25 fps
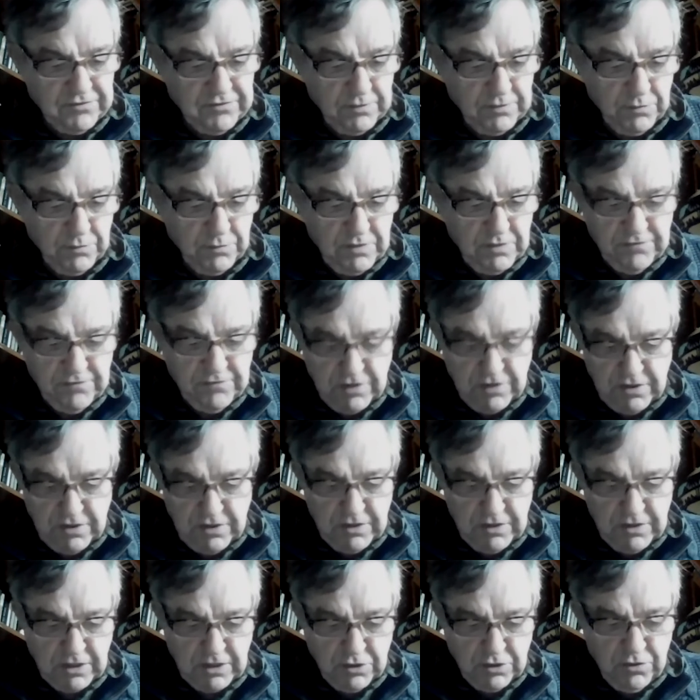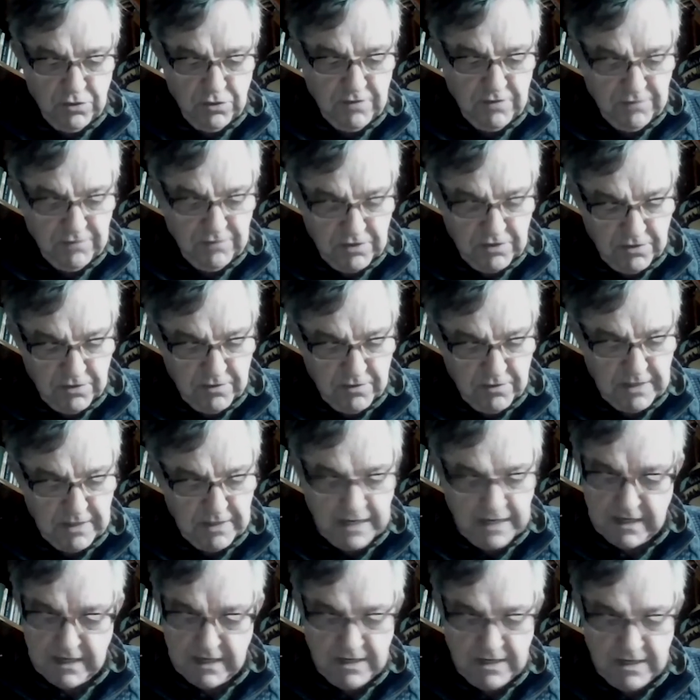that would have that could have occurred
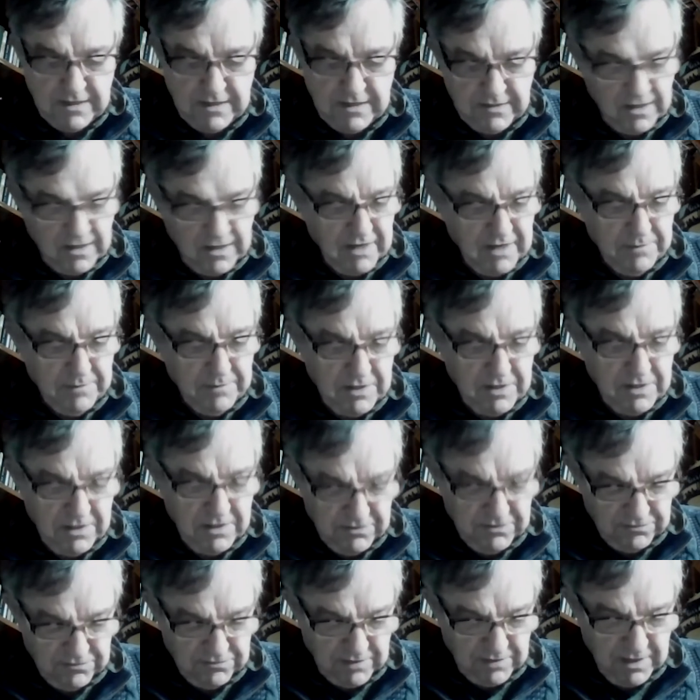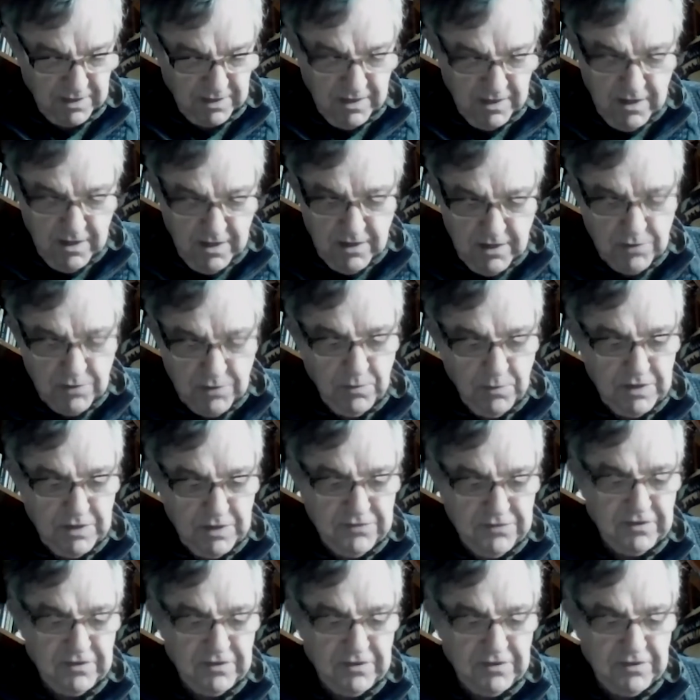at any time in history. The one in
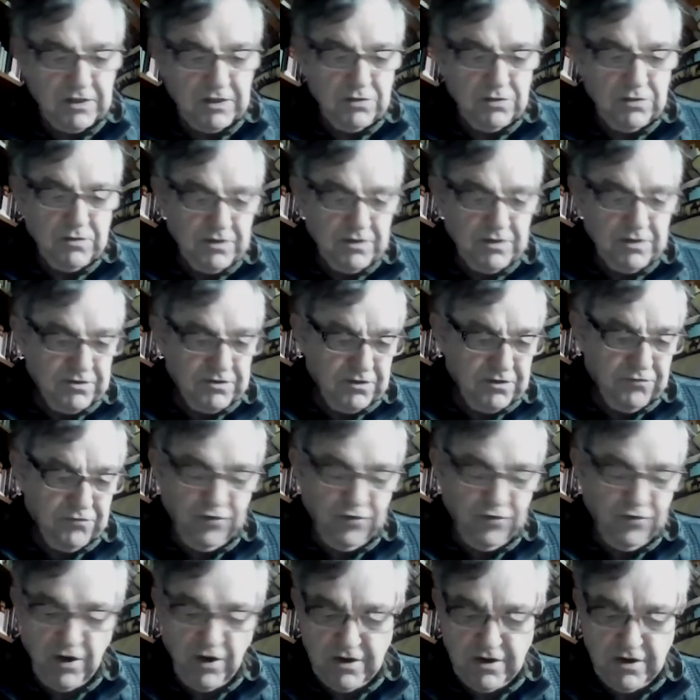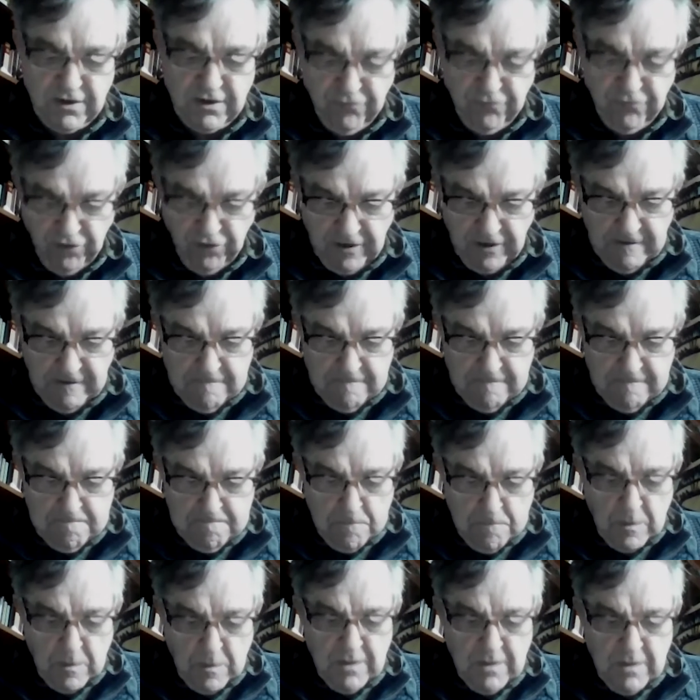St. Louis is far different.
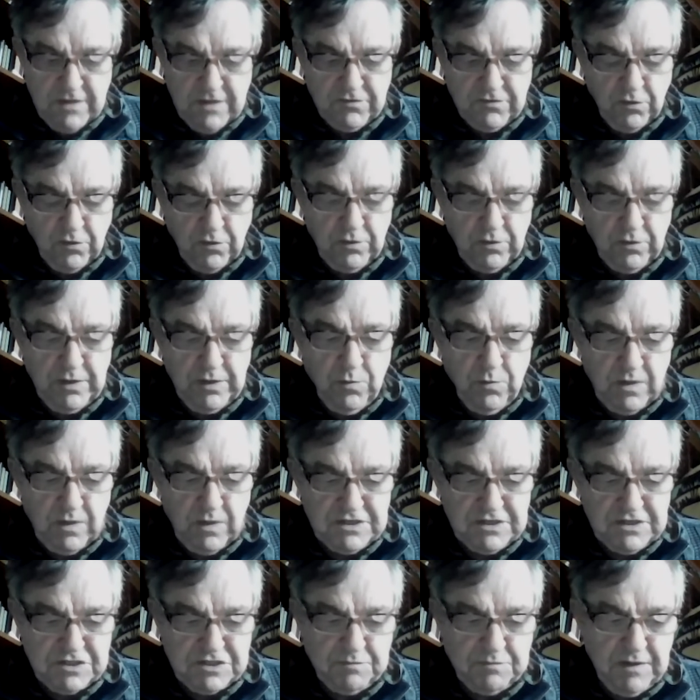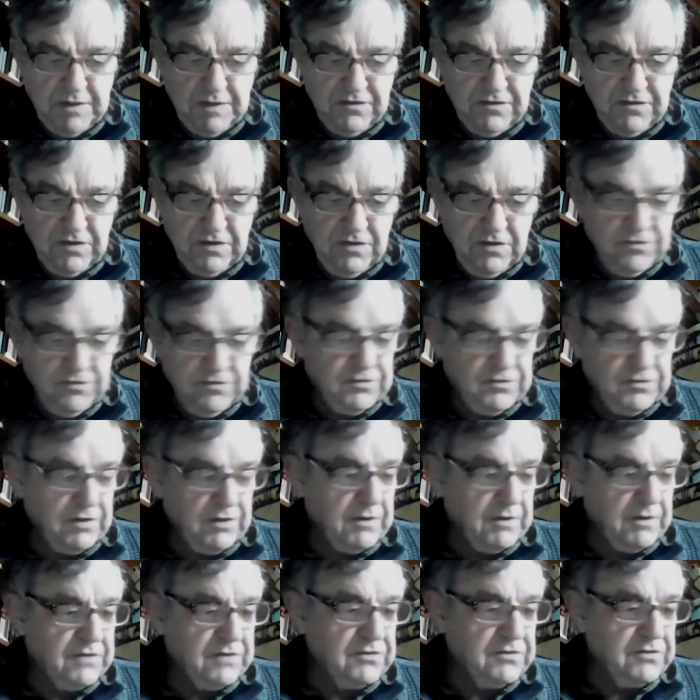It's only one species. There
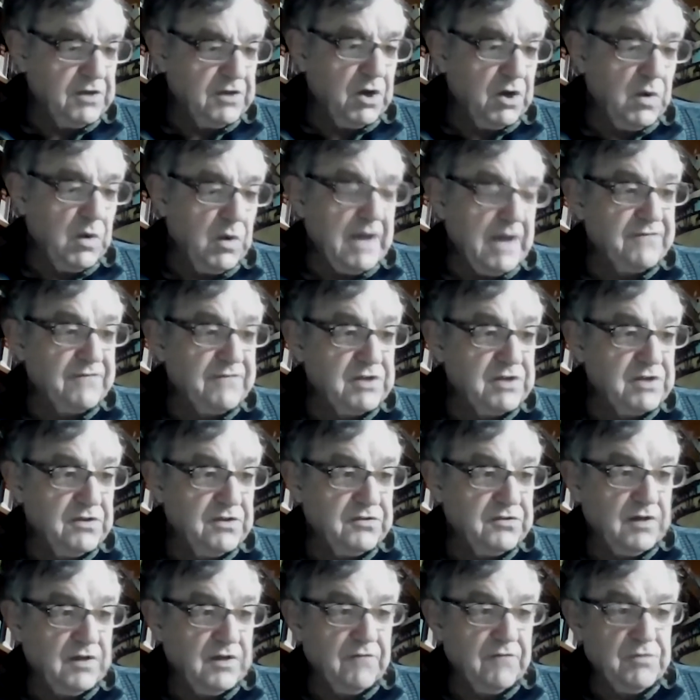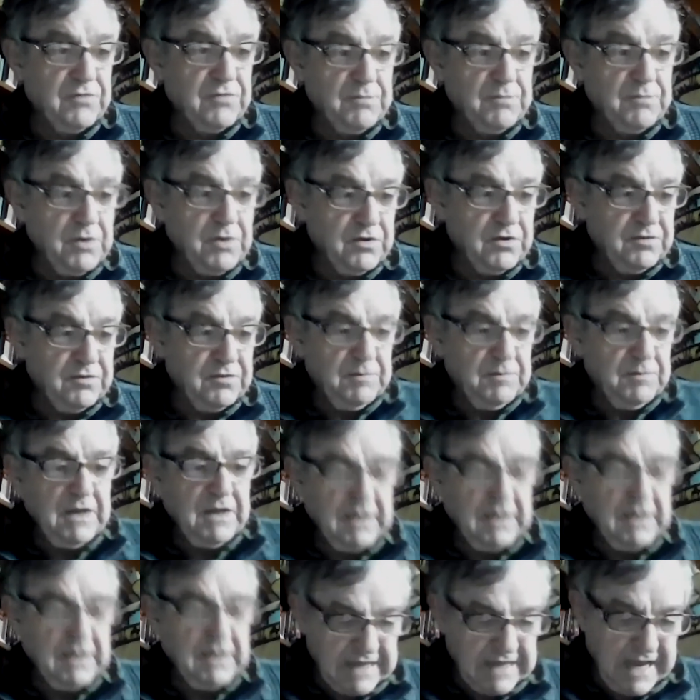is no evidence of the birds
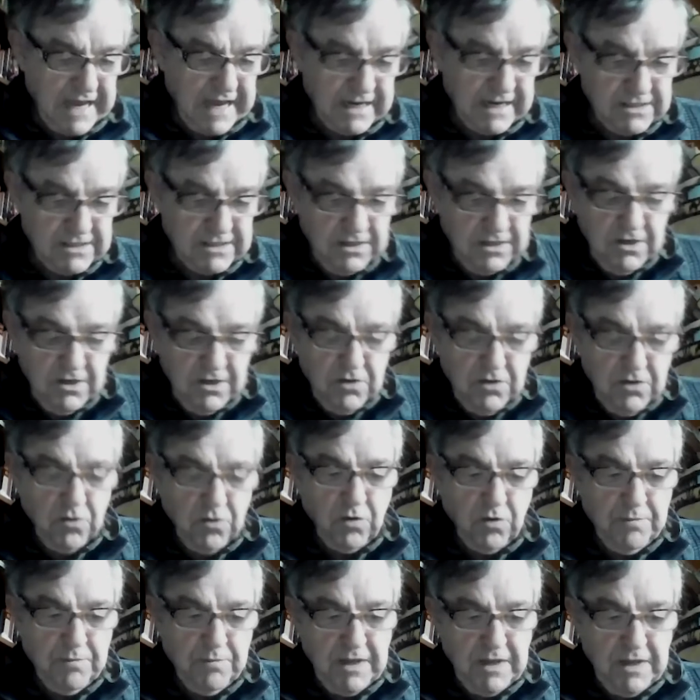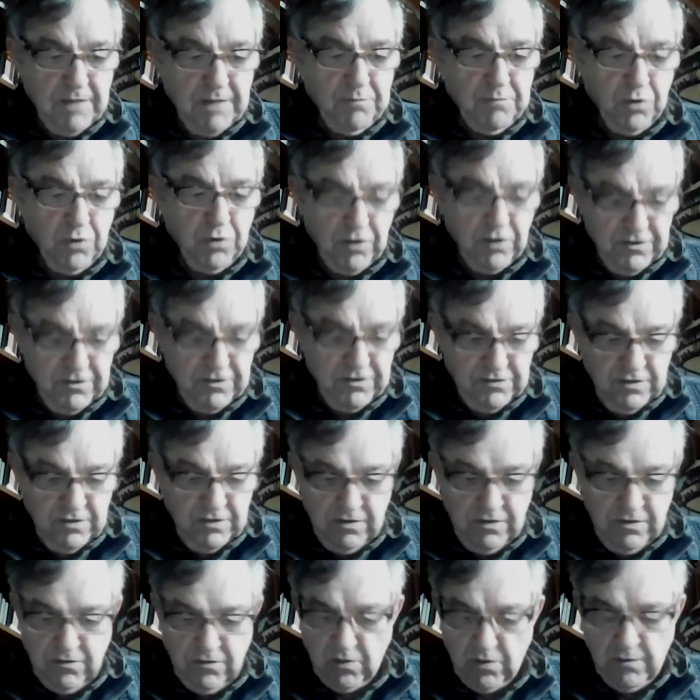being attacked or being poisoned
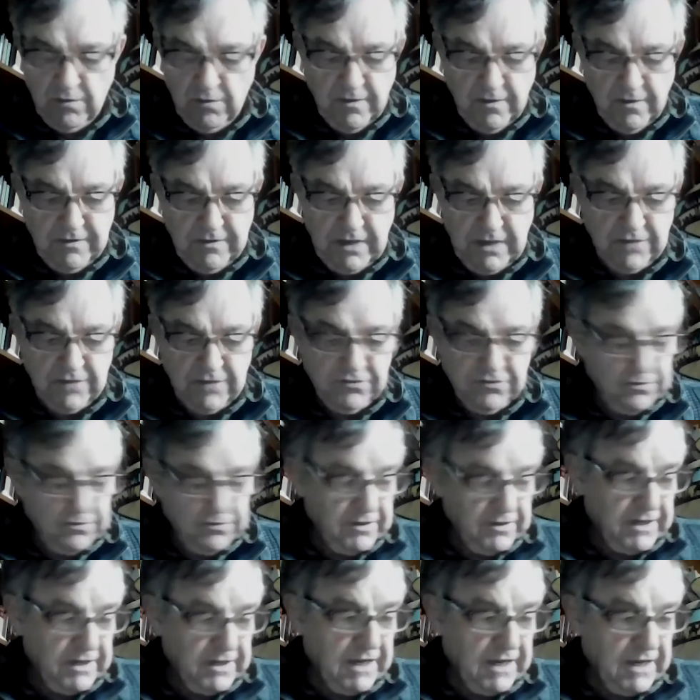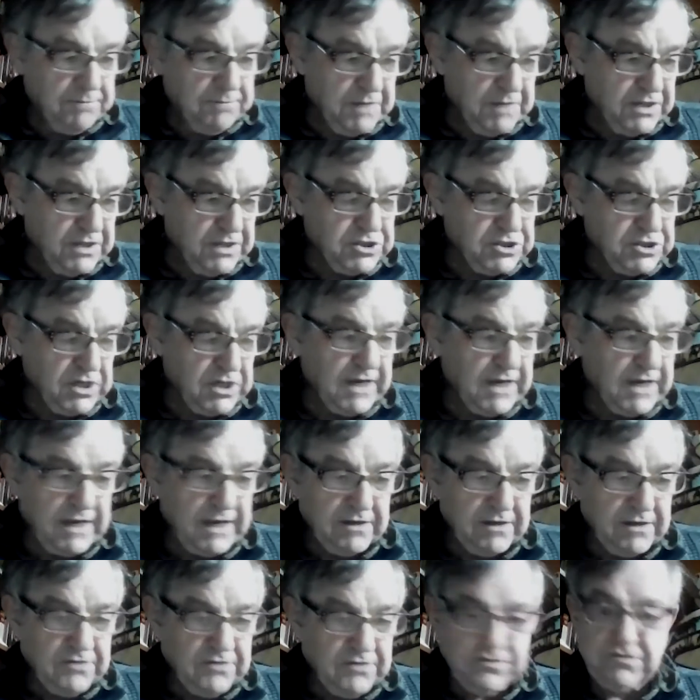or and certainly not being shot at
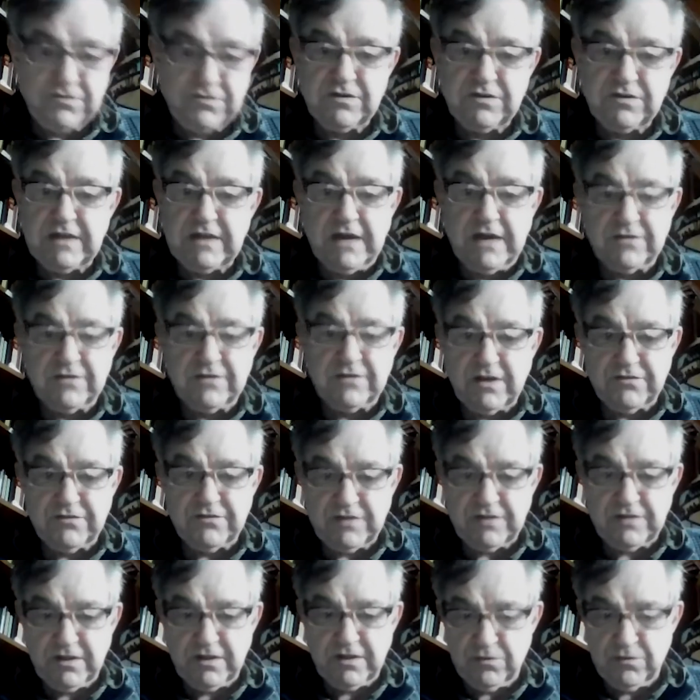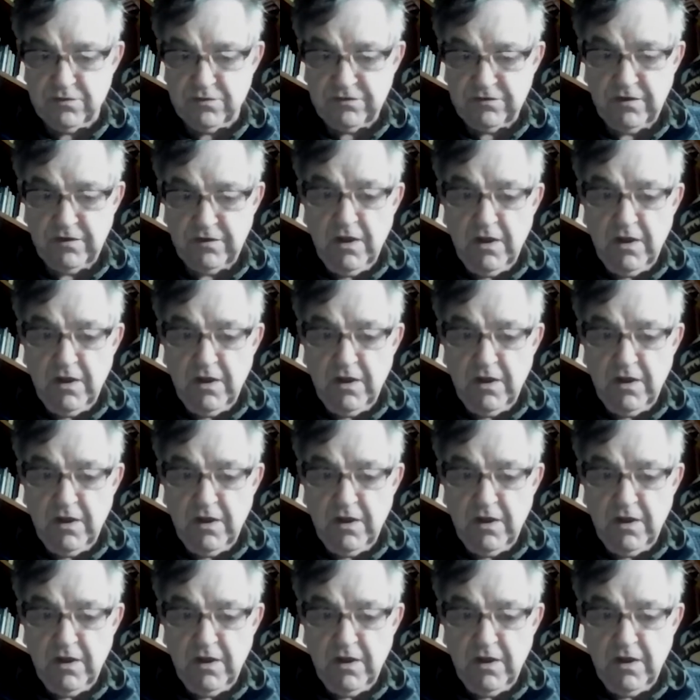because it's in downtown St. Louis